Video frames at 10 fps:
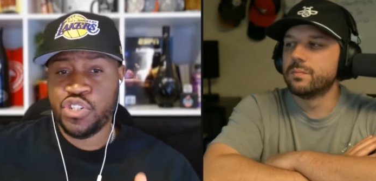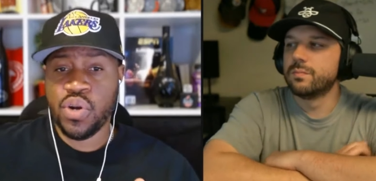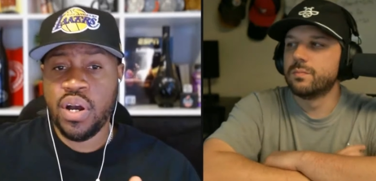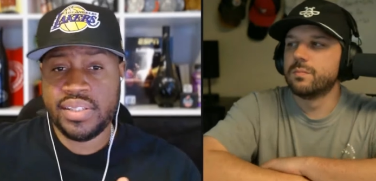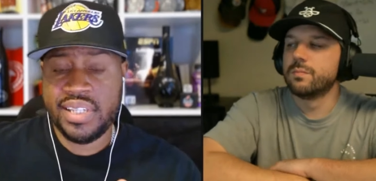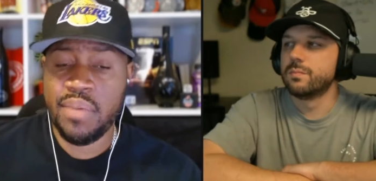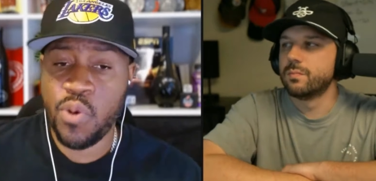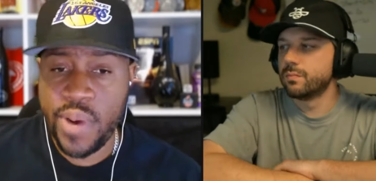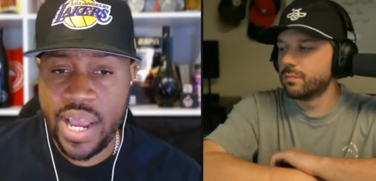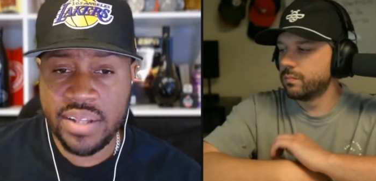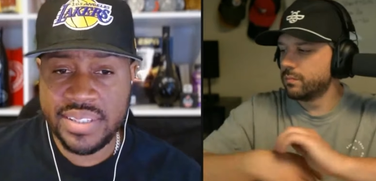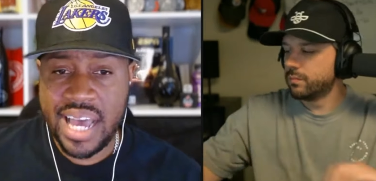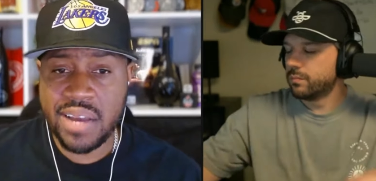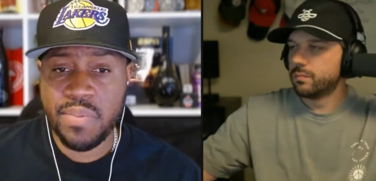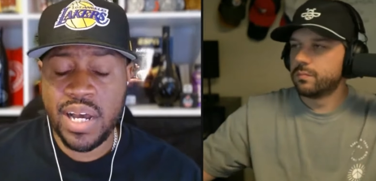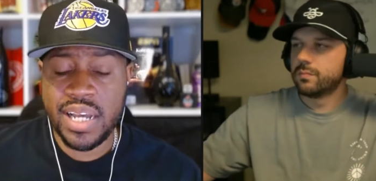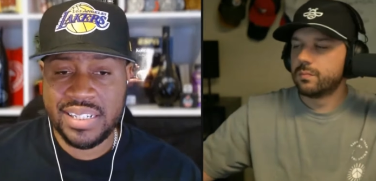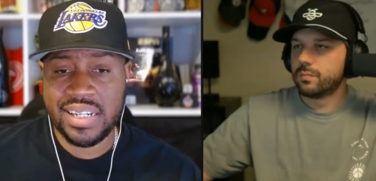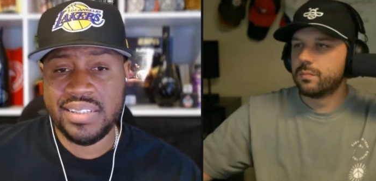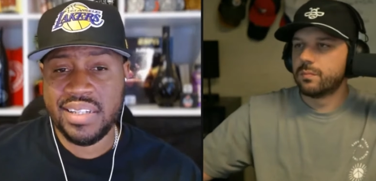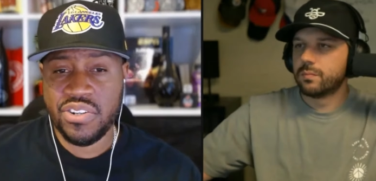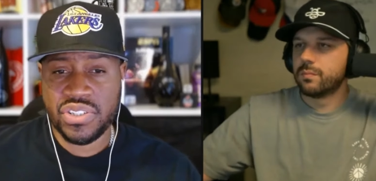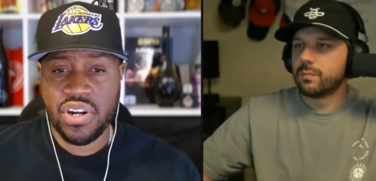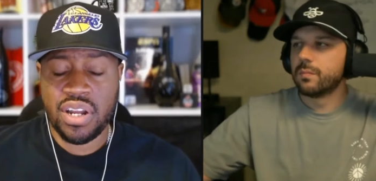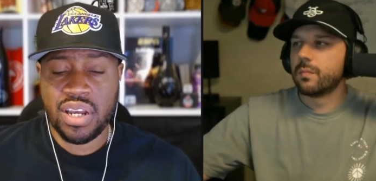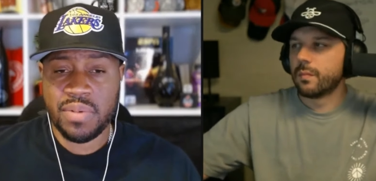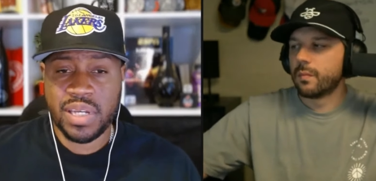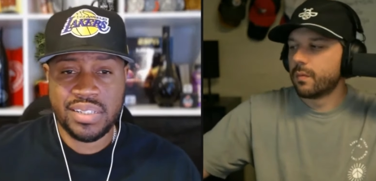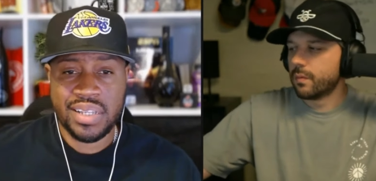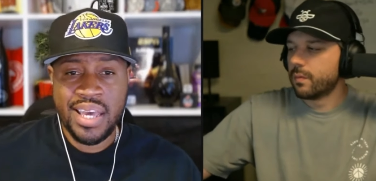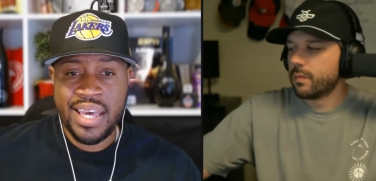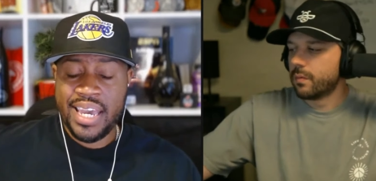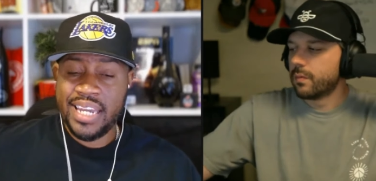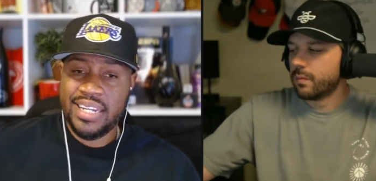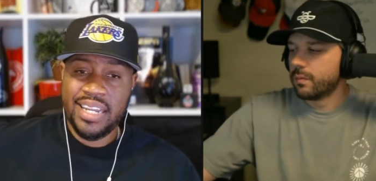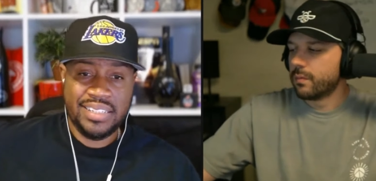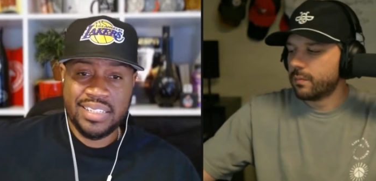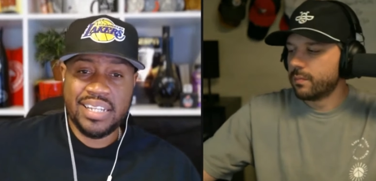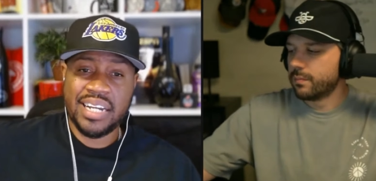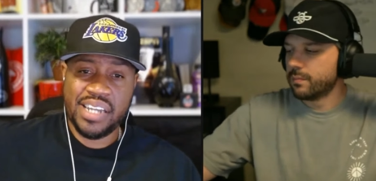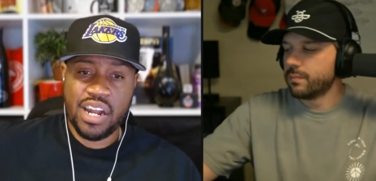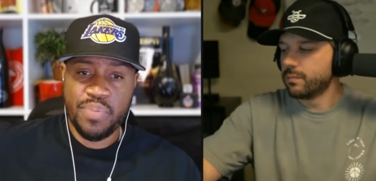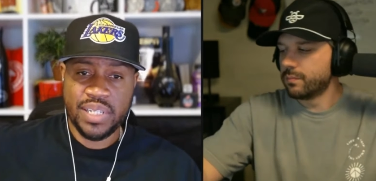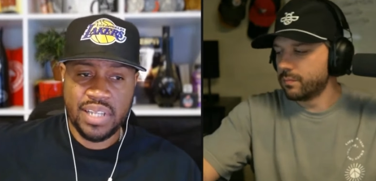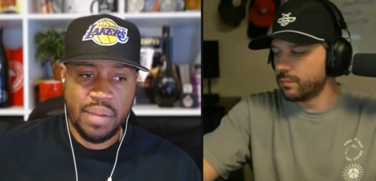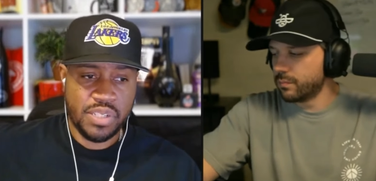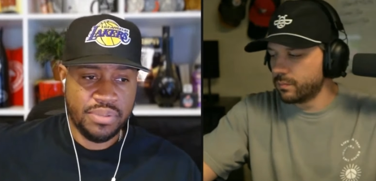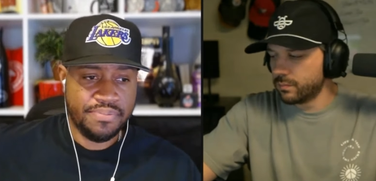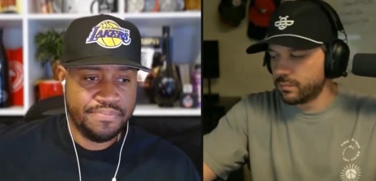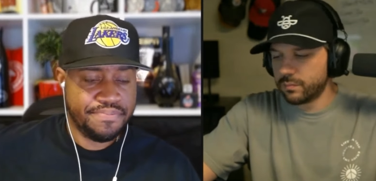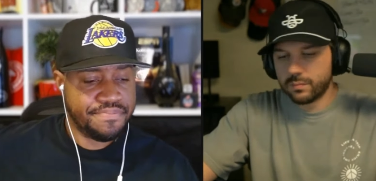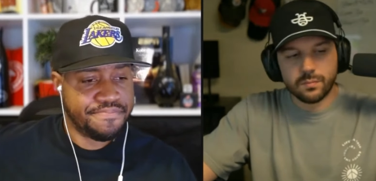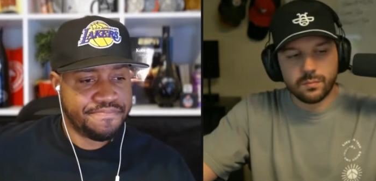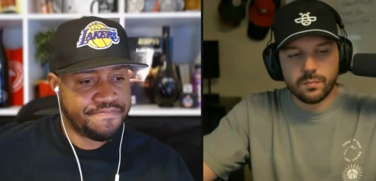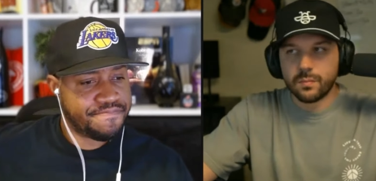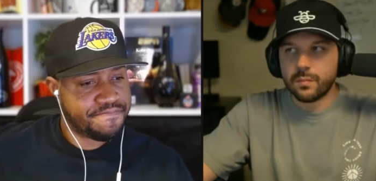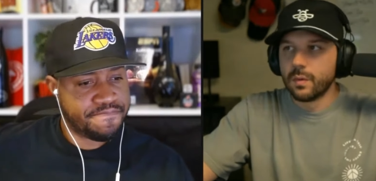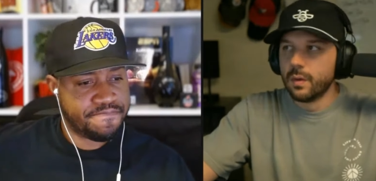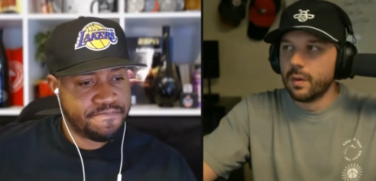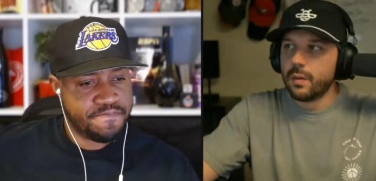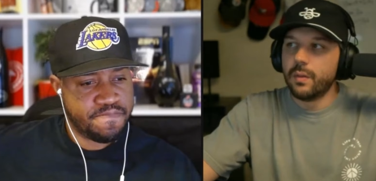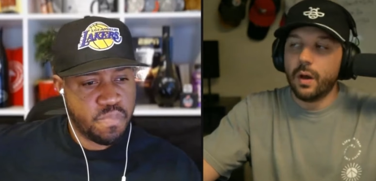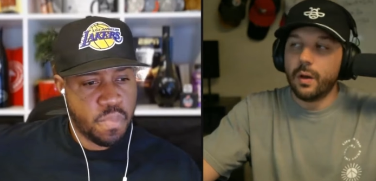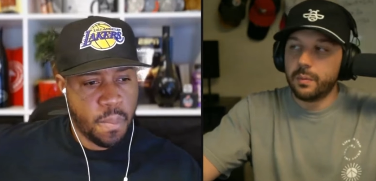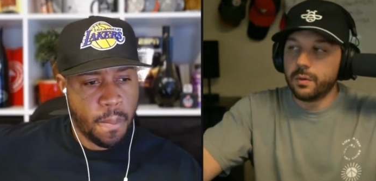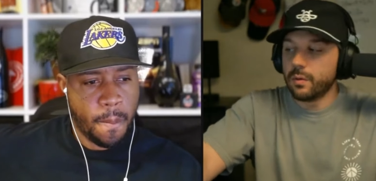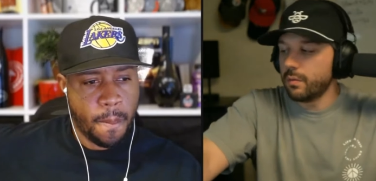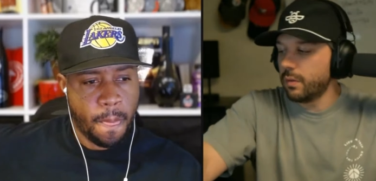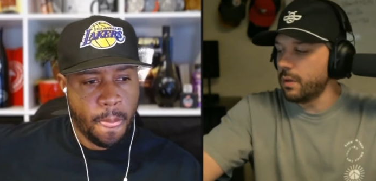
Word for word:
Speaker 1: strong team around Zack Moss to consider starting him because he, he's a touchdown or bus option.
Speaker 2: No, I would agree with that.